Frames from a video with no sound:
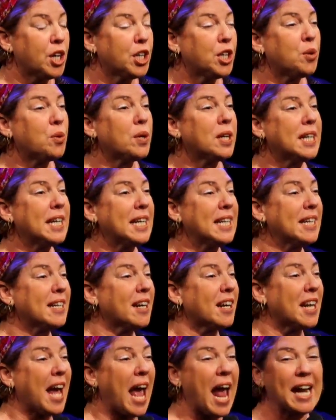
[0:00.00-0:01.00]
You can eat it
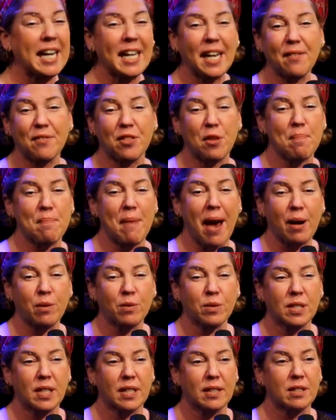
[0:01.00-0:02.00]
on any of the
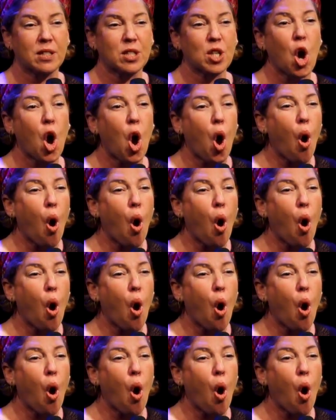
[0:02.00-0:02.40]
mountains